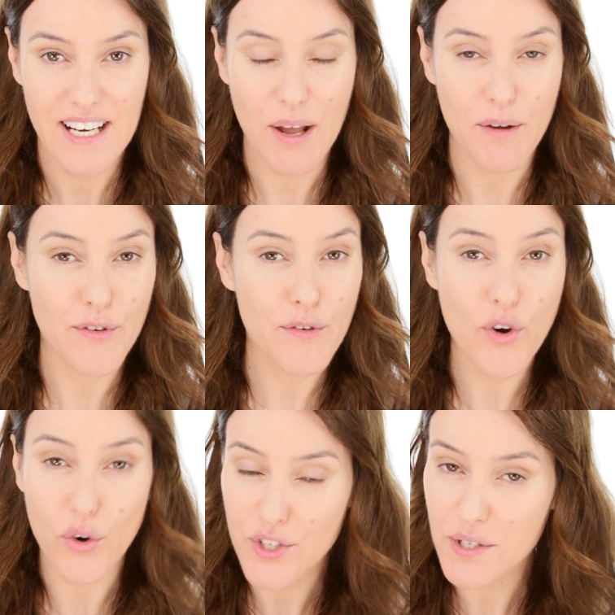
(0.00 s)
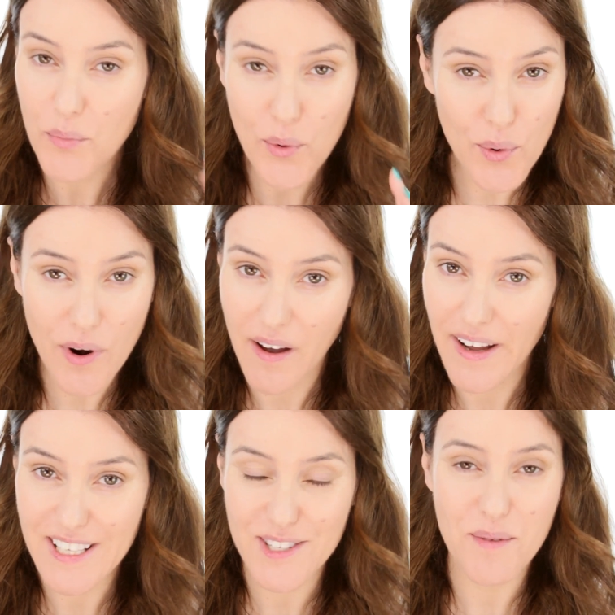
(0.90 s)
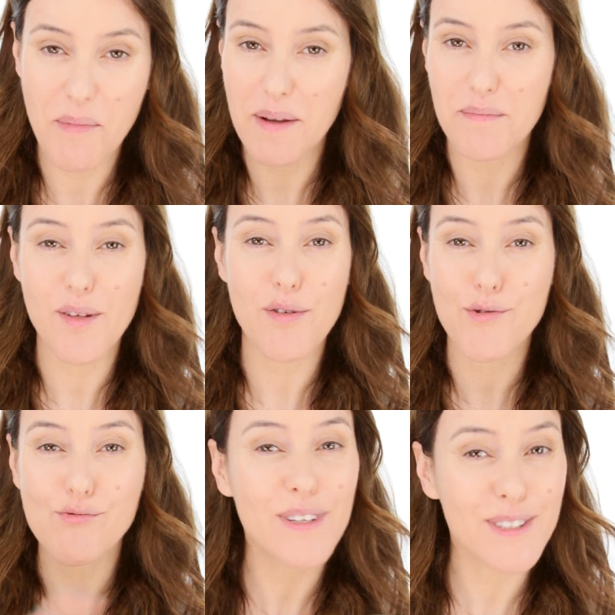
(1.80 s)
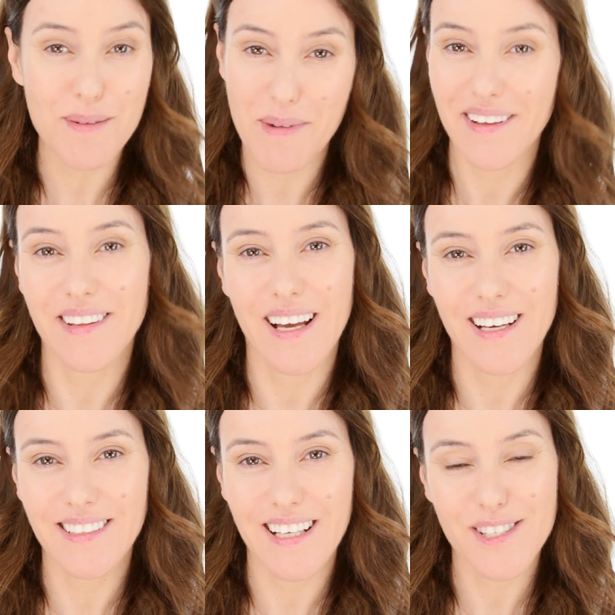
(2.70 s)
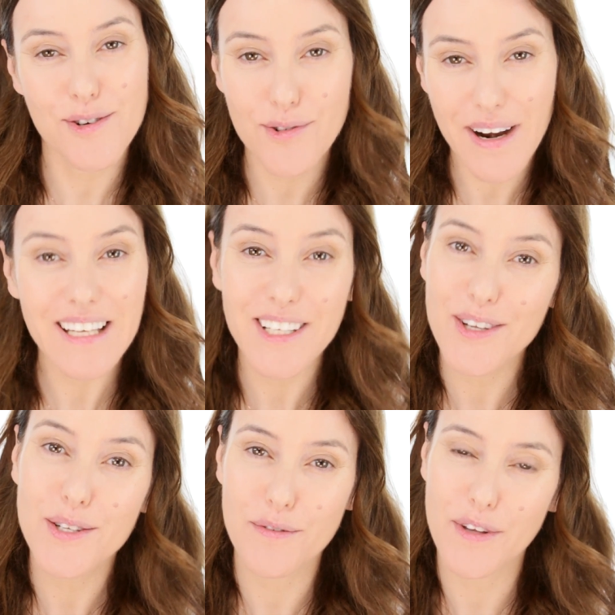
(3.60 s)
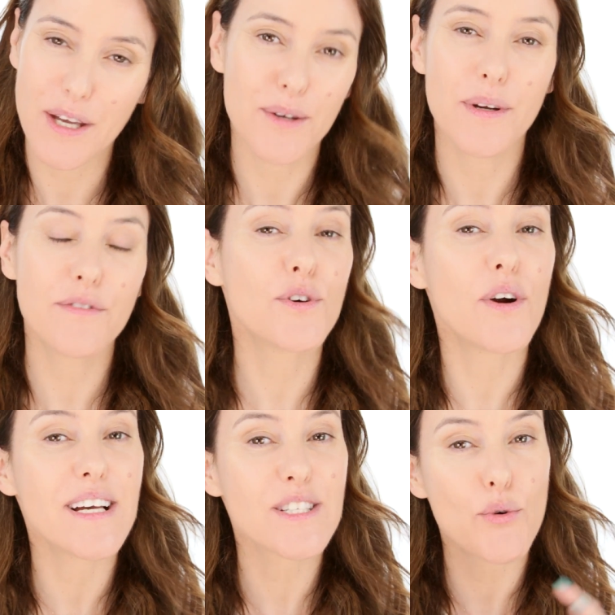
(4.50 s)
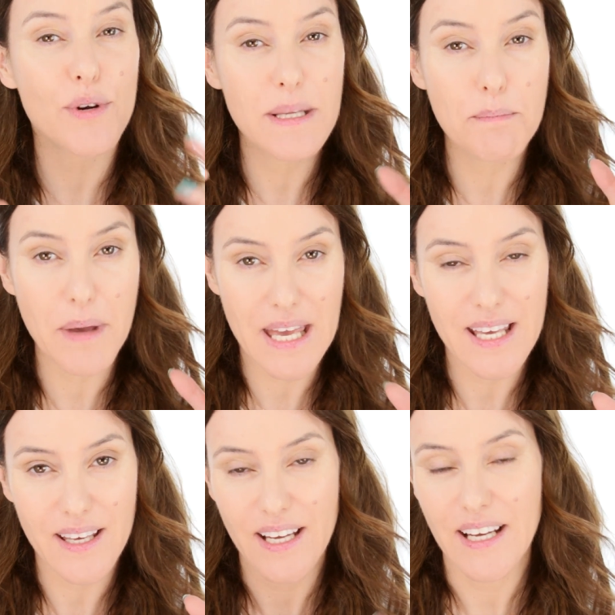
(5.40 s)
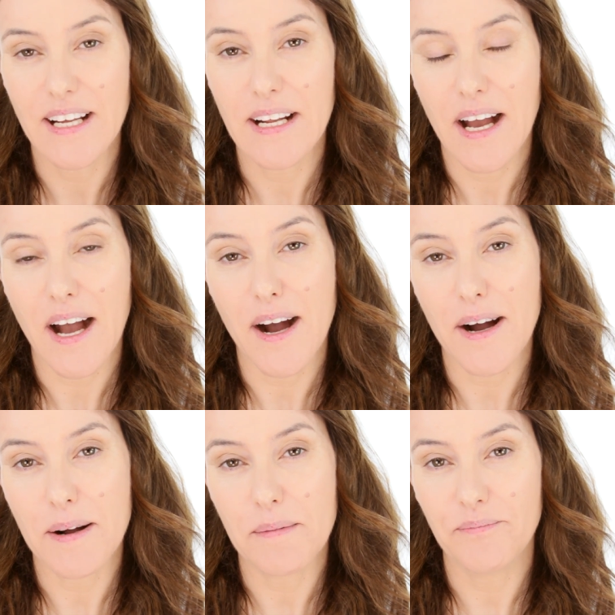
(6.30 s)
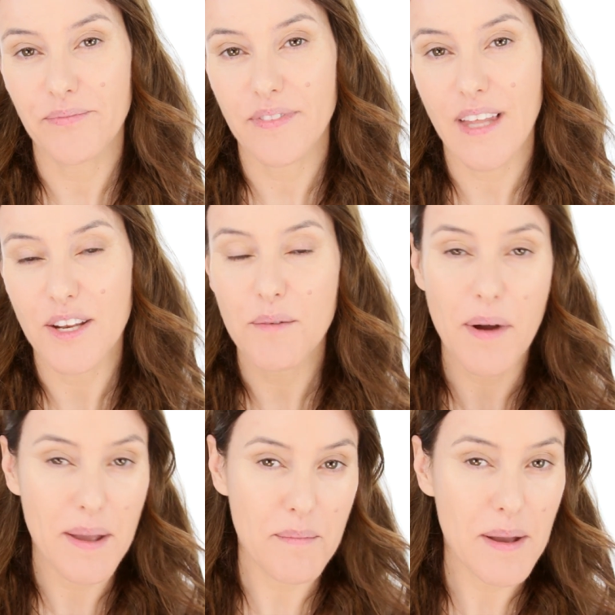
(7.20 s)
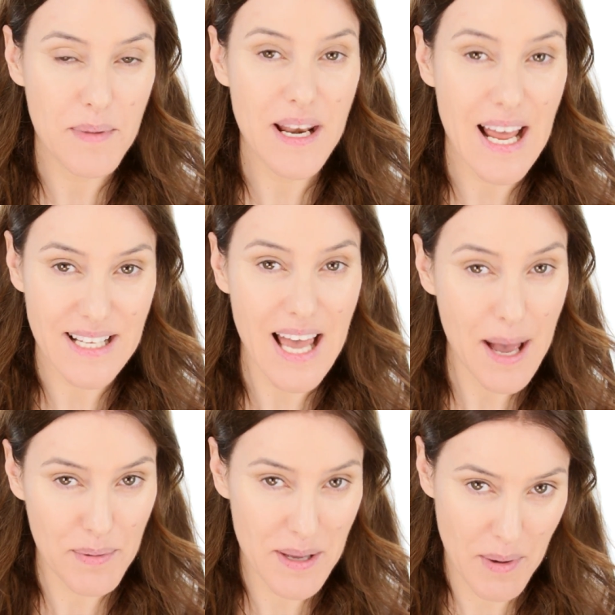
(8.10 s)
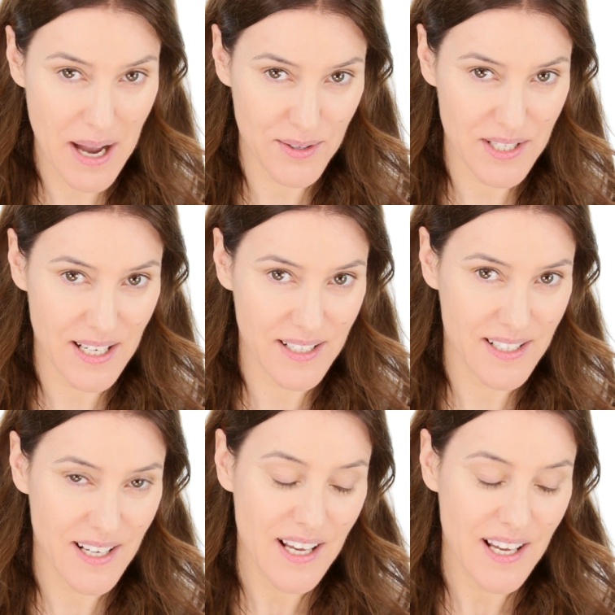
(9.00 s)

Now, if you've got small eyes, you might be thrilled about that, and that's great news for you. If your eyes are already big, um, then you might may be less happy about it.